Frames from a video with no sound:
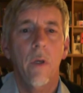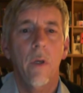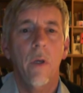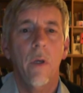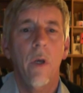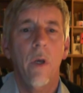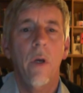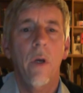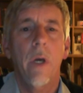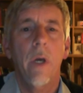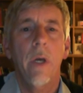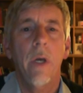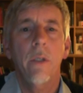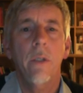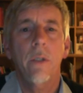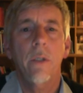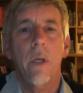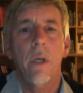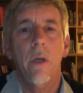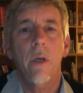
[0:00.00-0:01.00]
Okay,
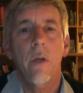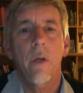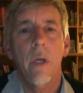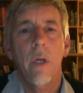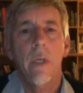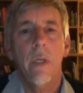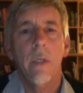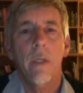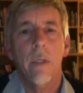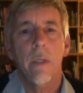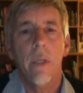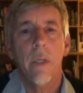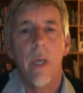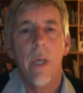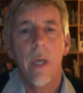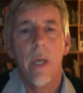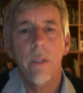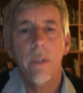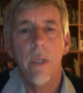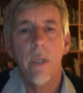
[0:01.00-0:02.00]
so
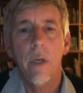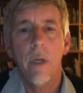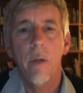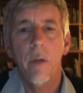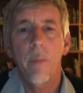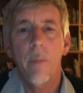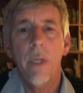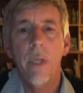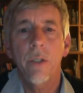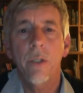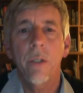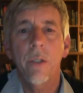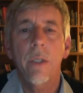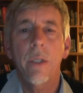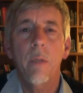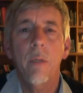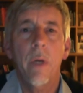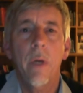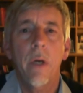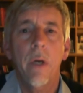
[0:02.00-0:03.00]
as I mentioned
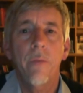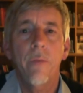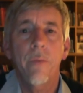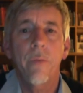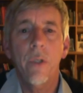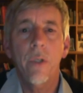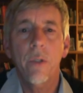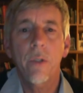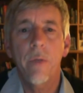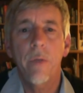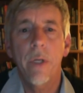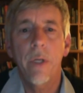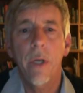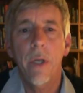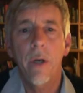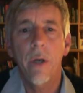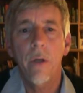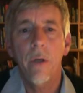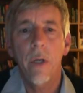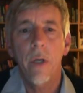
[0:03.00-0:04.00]
in my first
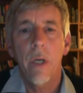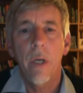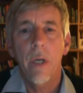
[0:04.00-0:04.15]
video,